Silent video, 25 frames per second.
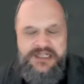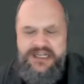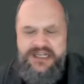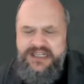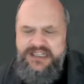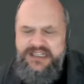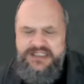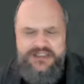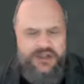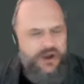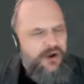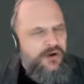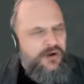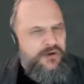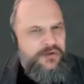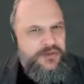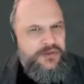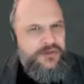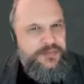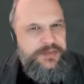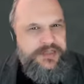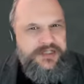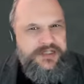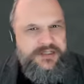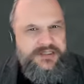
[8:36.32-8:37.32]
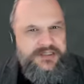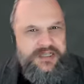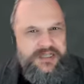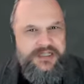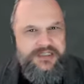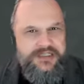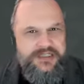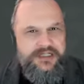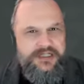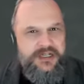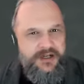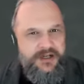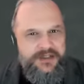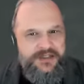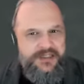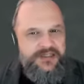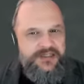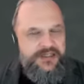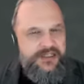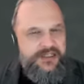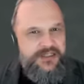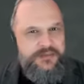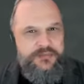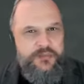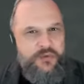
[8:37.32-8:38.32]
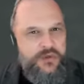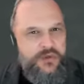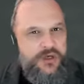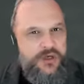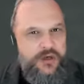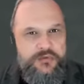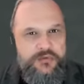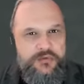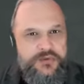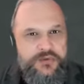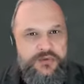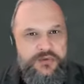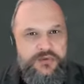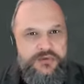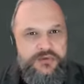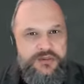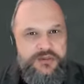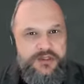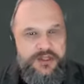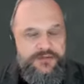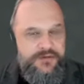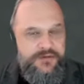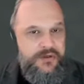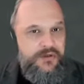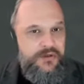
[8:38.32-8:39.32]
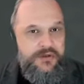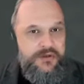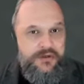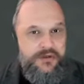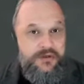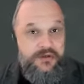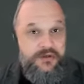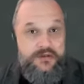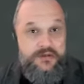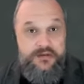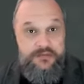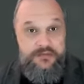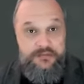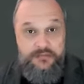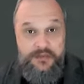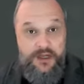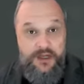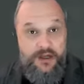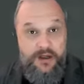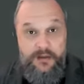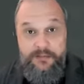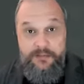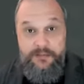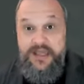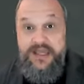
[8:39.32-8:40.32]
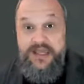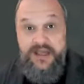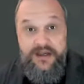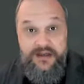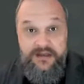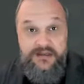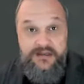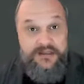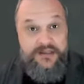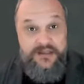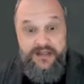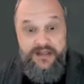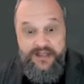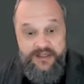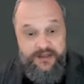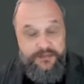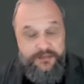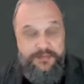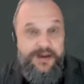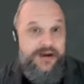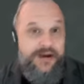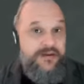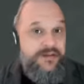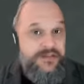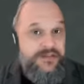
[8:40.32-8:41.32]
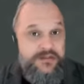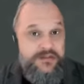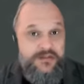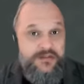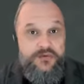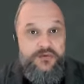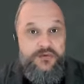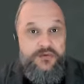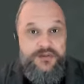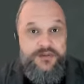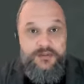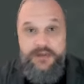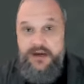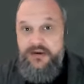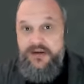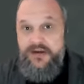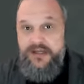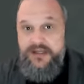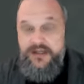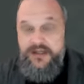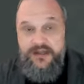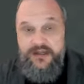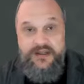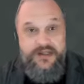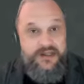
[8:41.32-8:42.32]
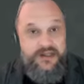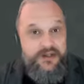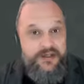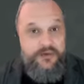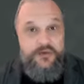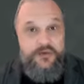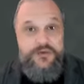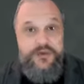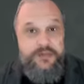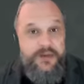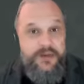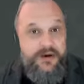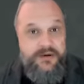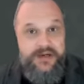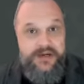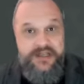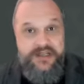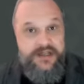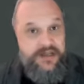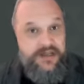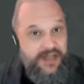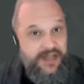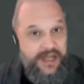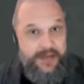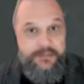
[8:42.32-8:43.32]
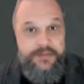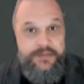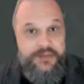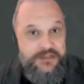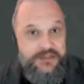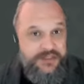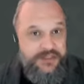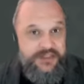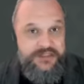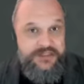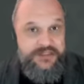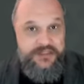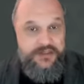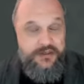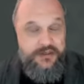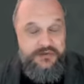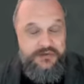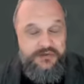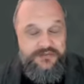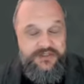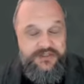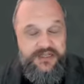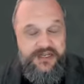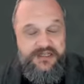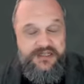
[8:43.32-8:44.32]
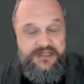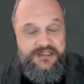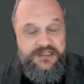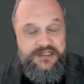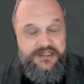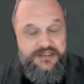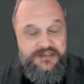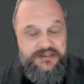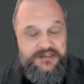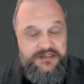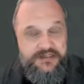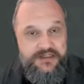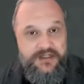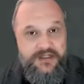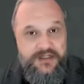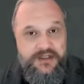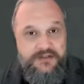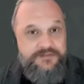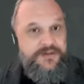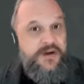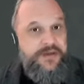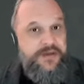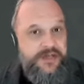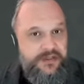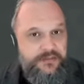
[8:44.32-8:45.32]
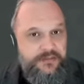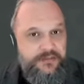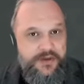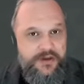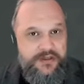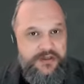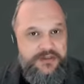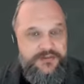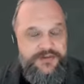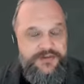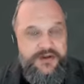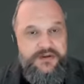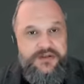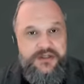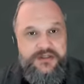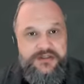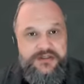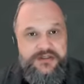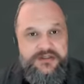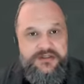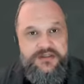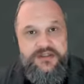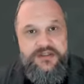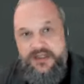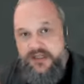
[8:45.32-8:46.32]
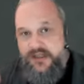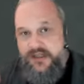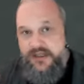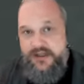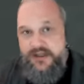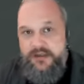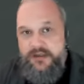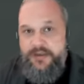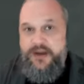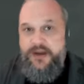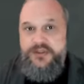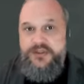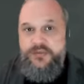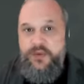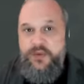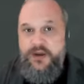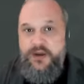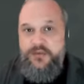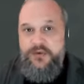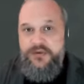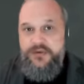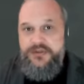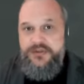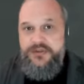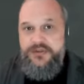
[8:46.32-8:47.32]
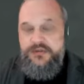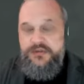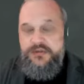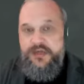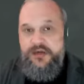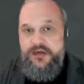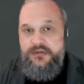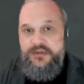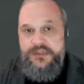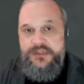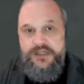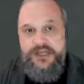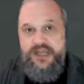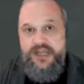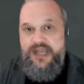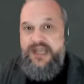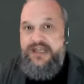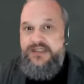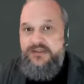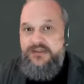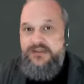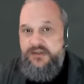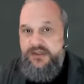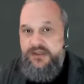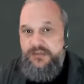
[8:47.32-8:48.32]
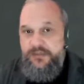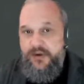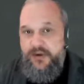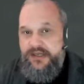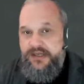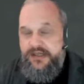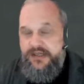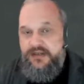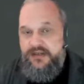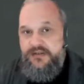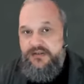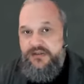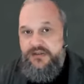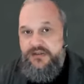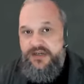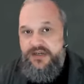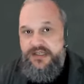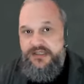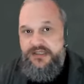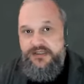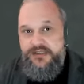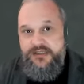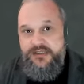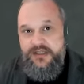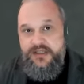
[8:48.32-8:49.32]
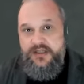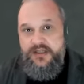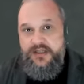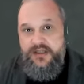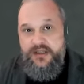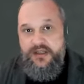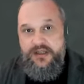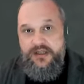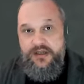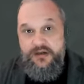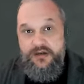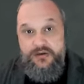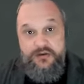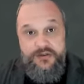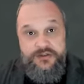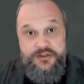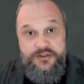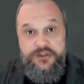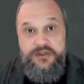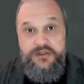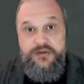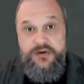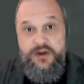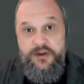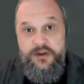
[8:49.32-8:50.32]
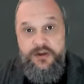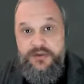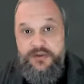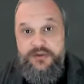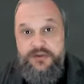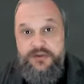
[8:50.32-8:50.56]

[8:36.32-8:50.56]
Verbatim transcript: And it's odd because actually, I think that's more cultural. If you look at EMEA in comparison to North America, North America, ambulance chasing culture of the 80s, very compliance focused, post World War II culture, ex occupied countries across Europe,